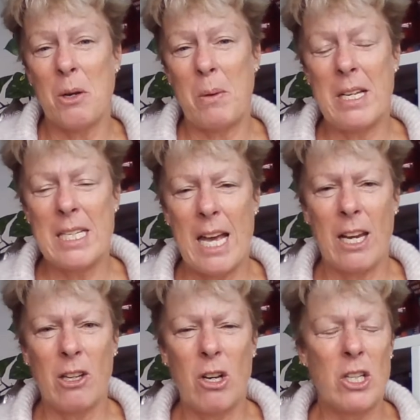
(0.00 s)
I went
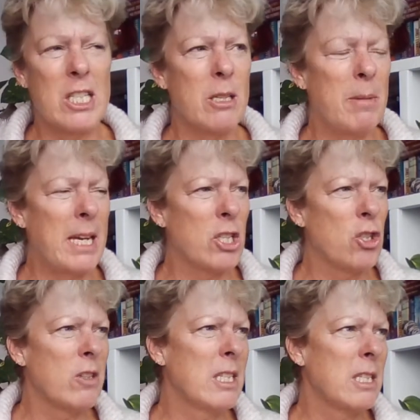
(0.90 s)
down and got some
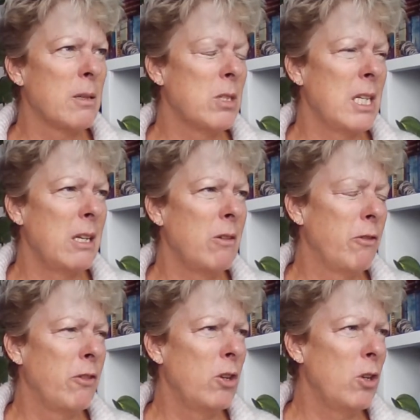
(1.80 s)
extras, some tinned
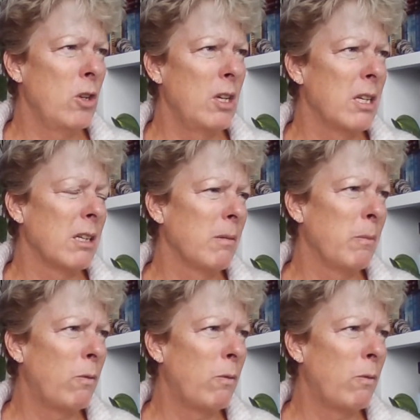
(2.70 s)
food and